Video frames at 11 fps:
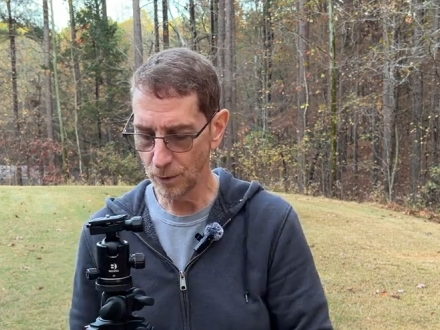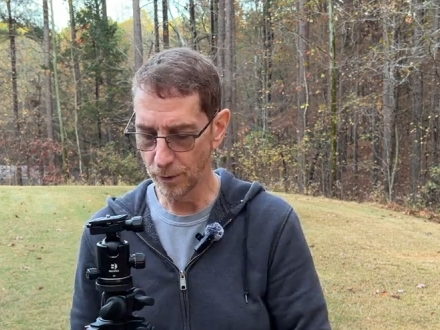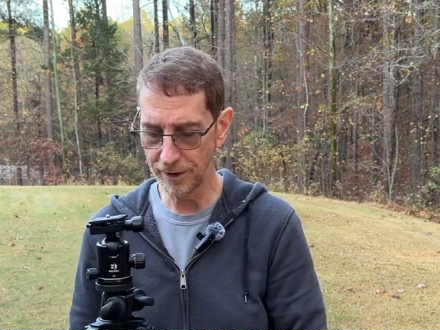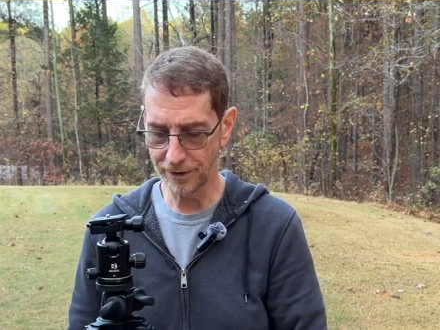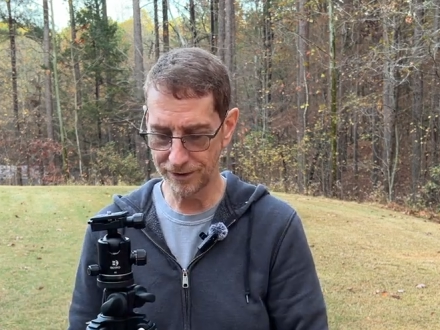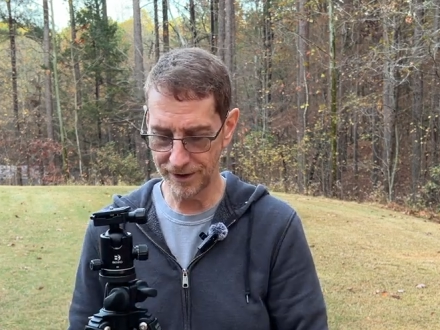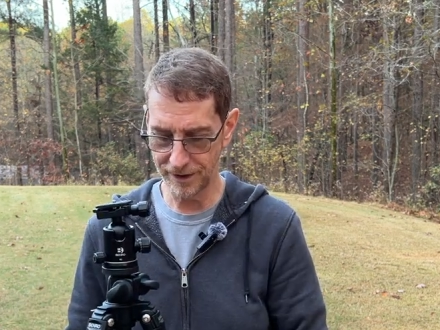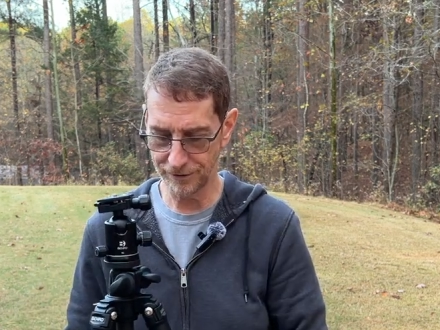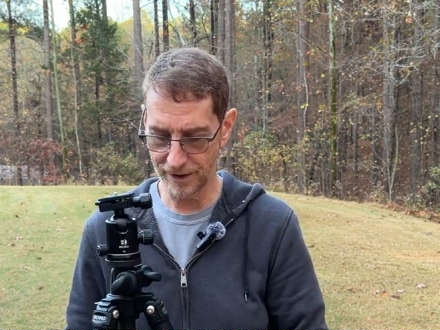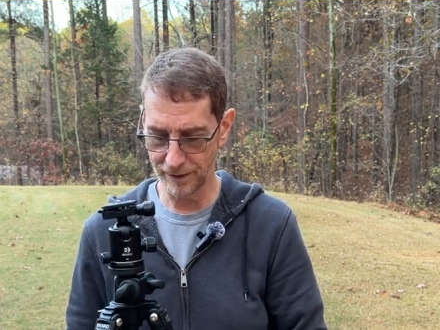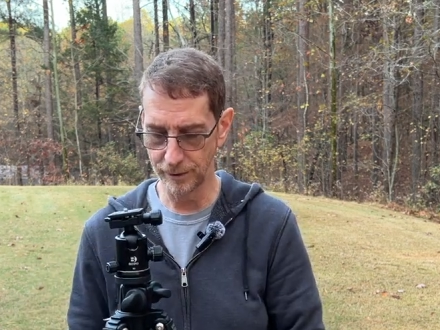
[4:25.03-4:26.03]
One of the
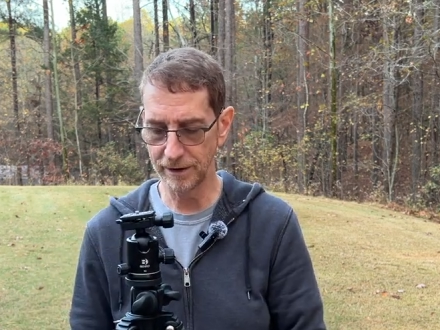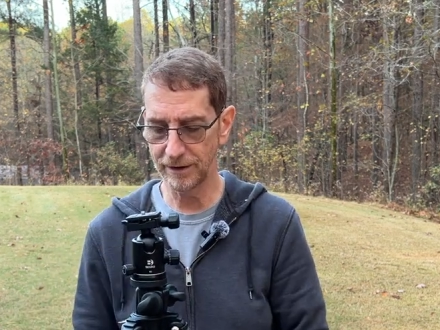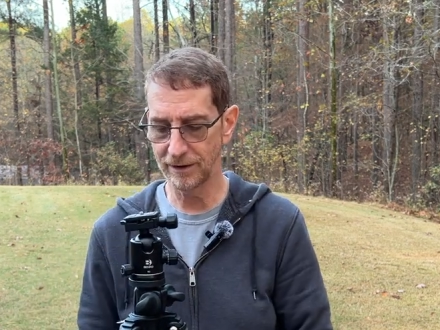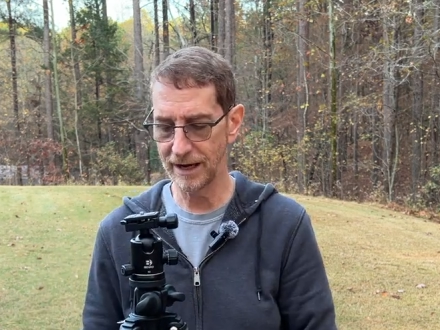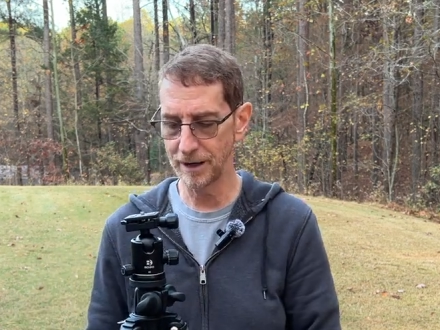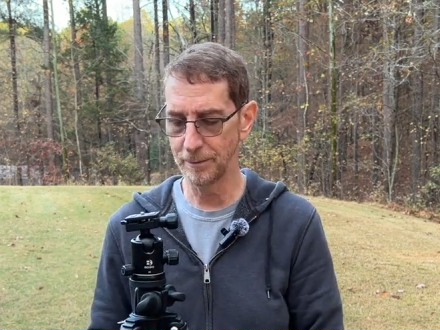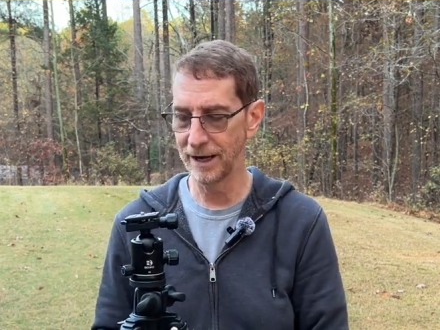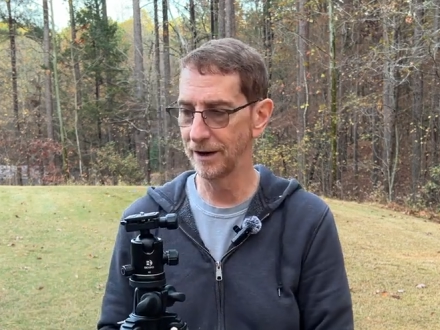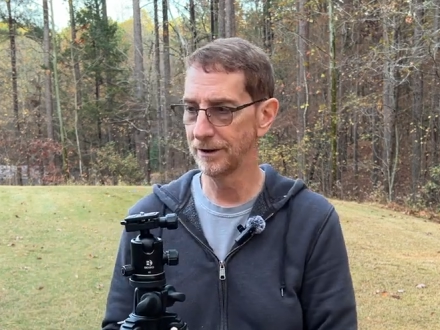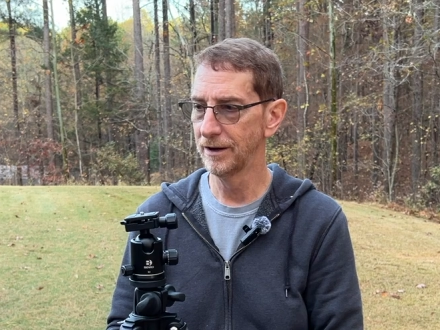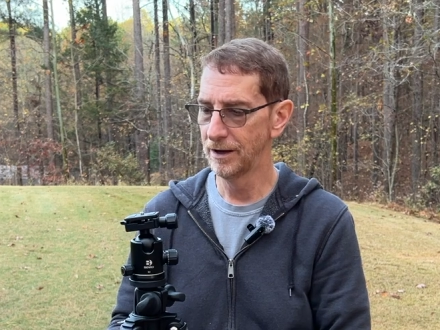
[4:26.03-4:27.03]
things I really like
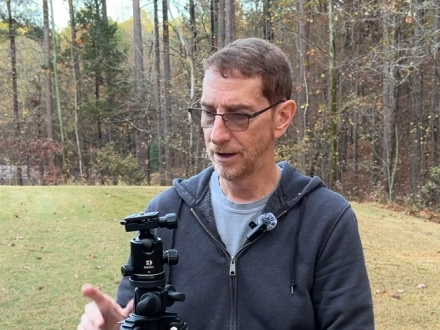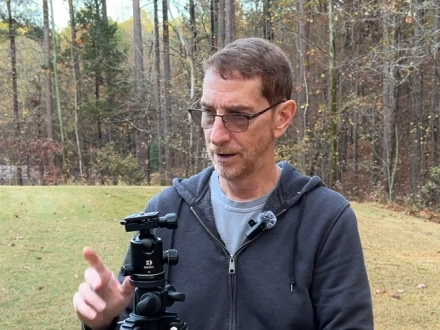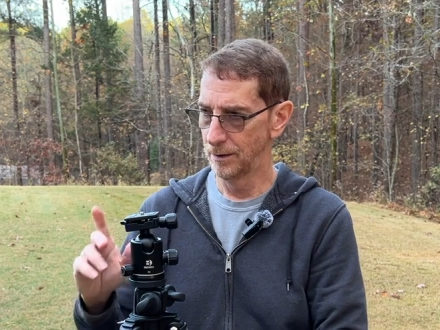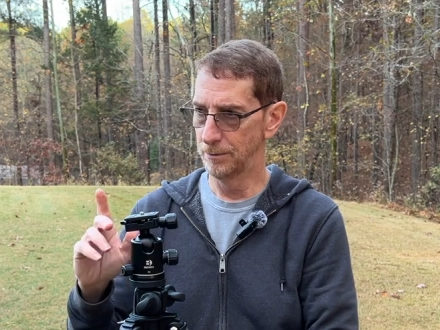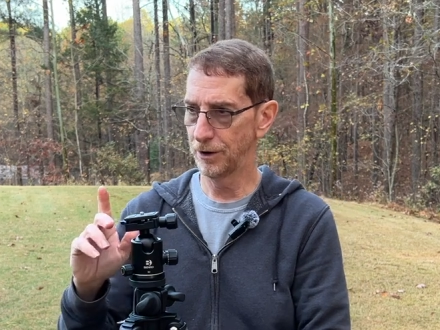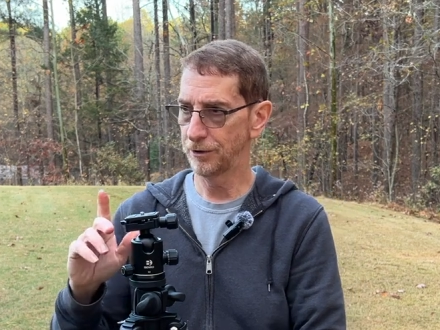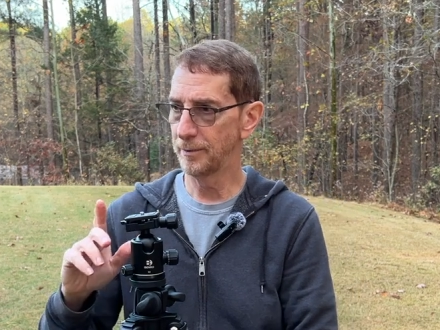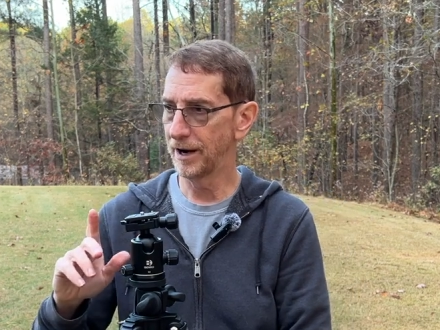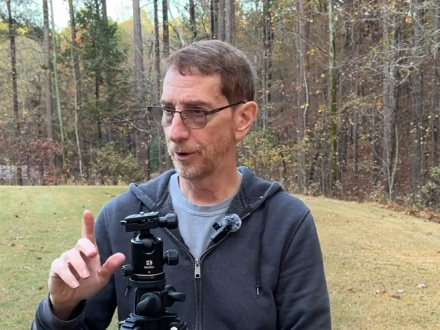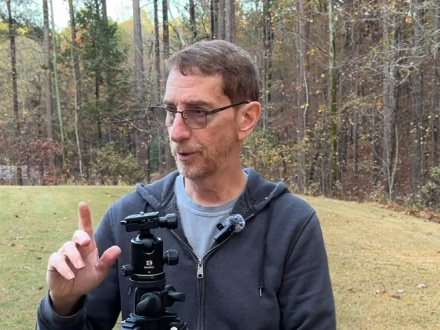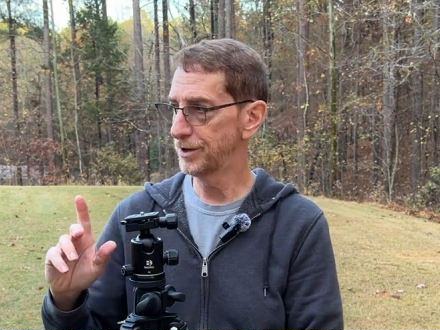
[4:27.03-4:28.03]
about both
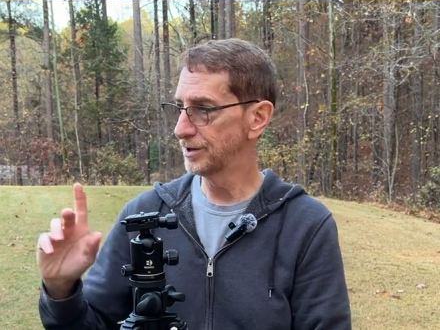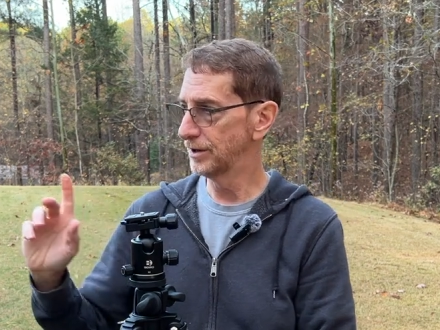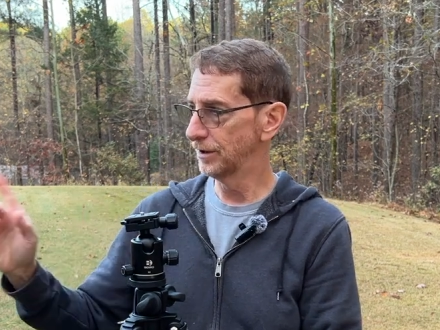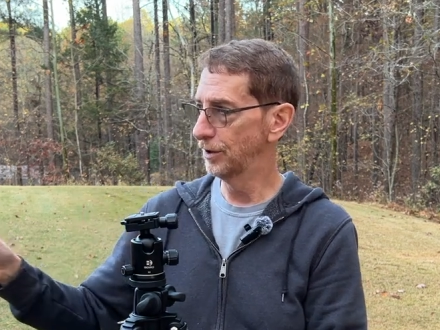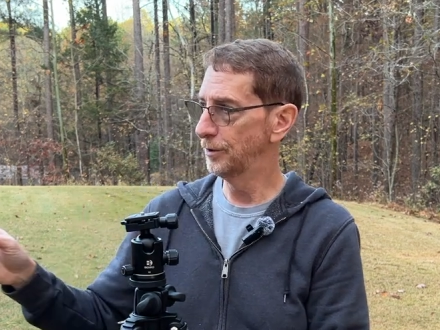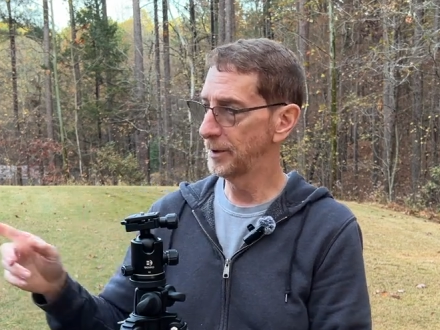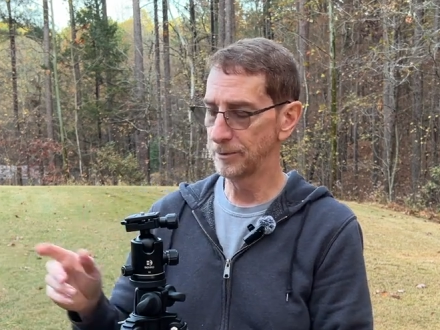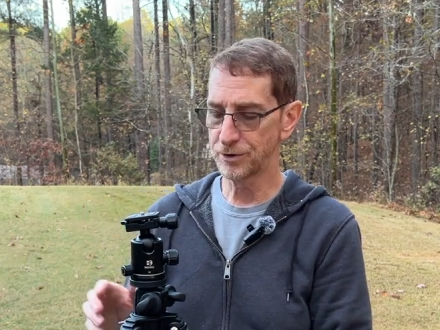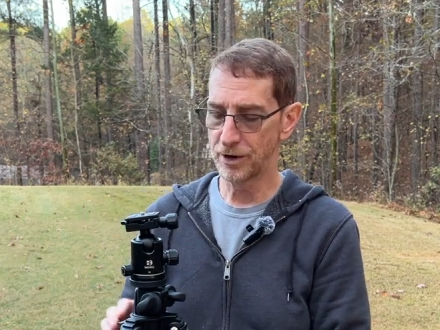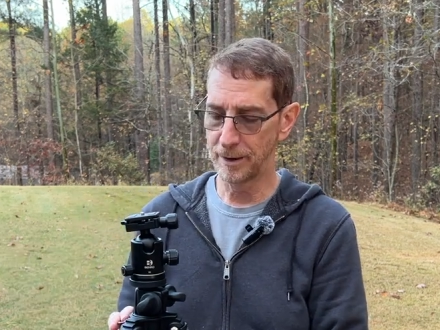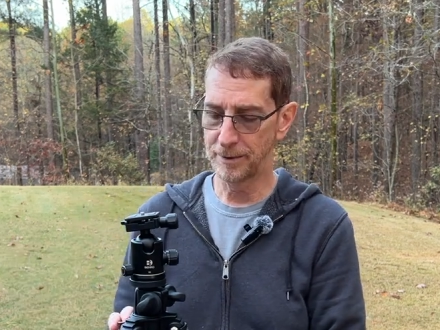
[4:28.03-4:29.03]
my original aluminum
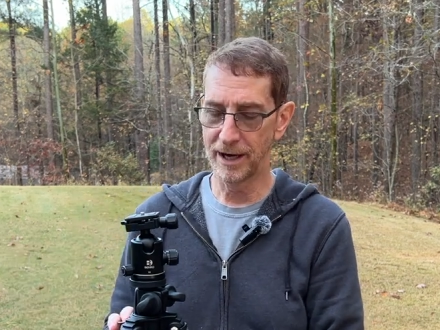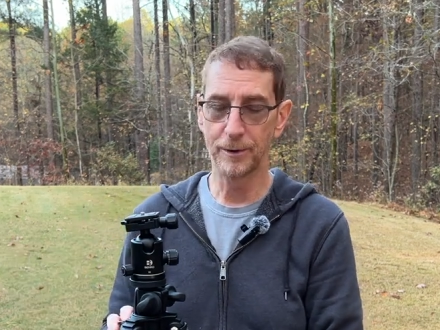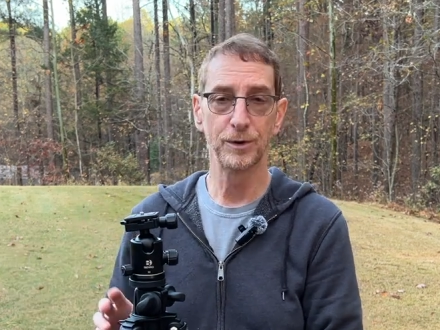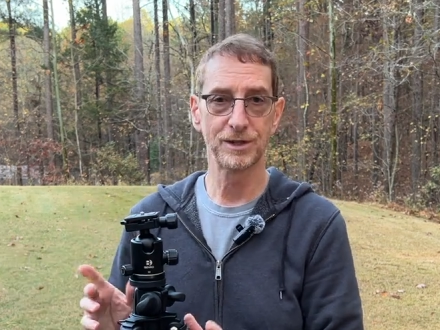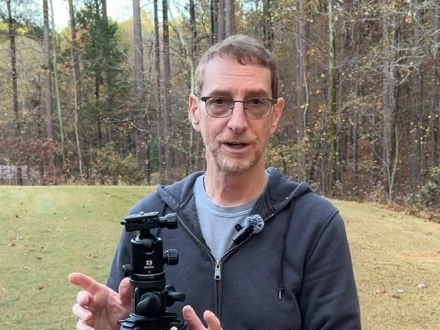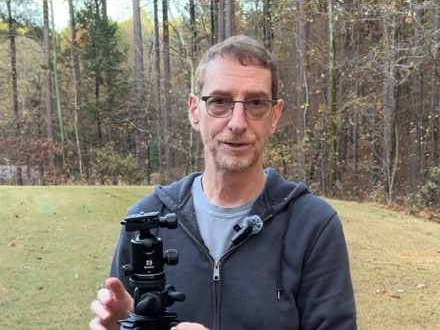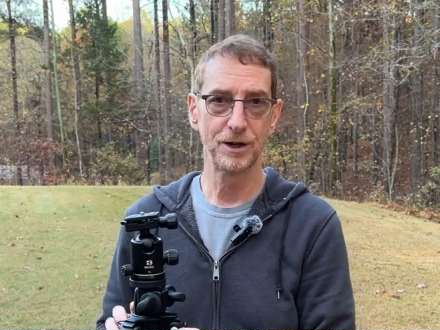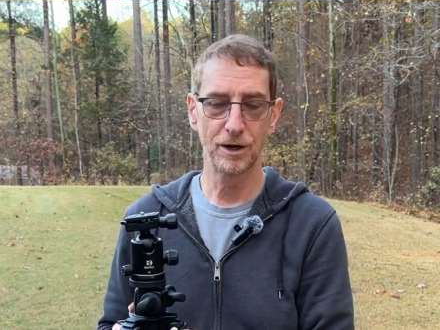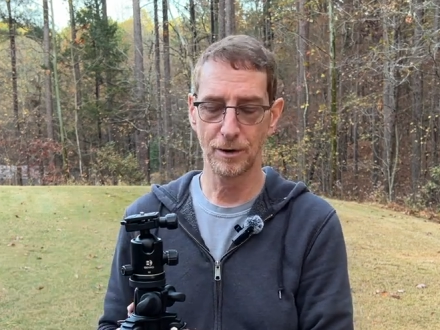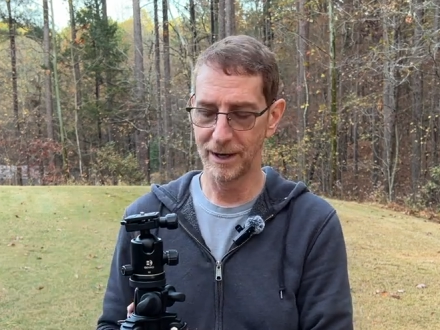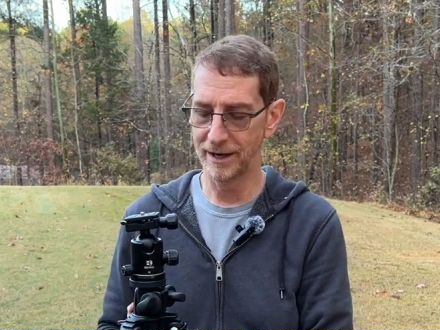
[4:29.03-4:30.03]
tripod, which I'll
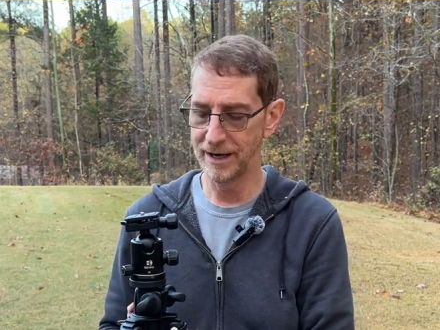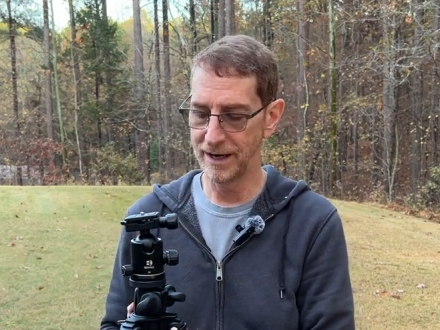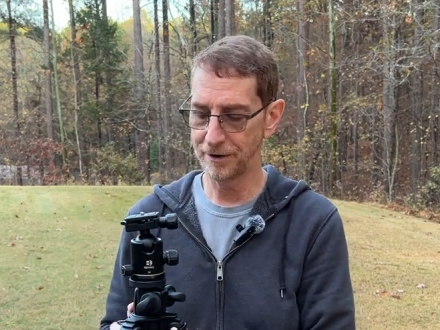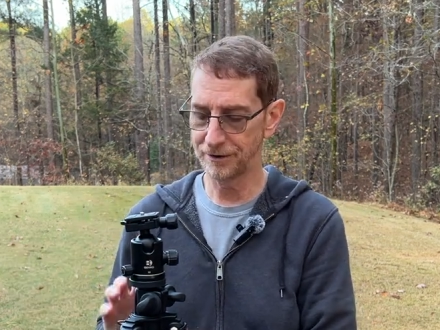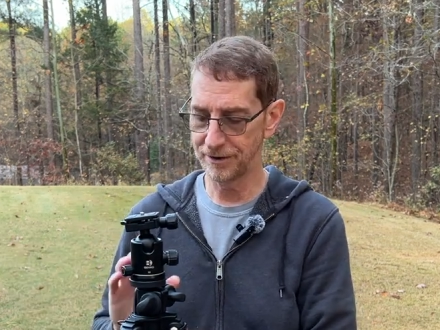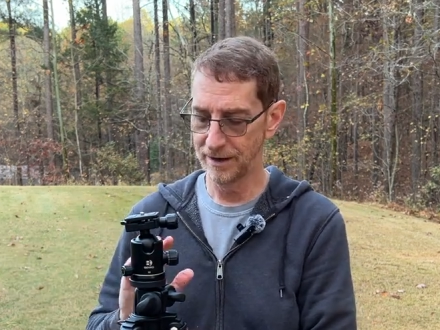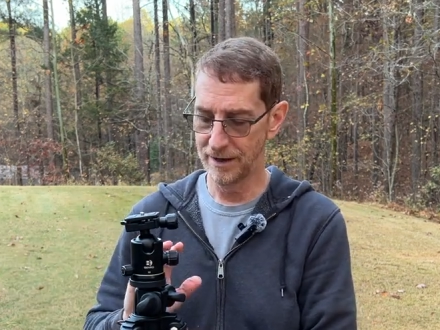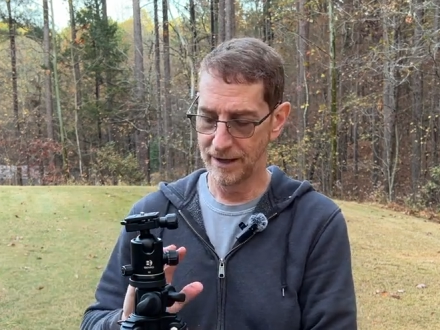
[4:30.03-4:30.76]
talk about next,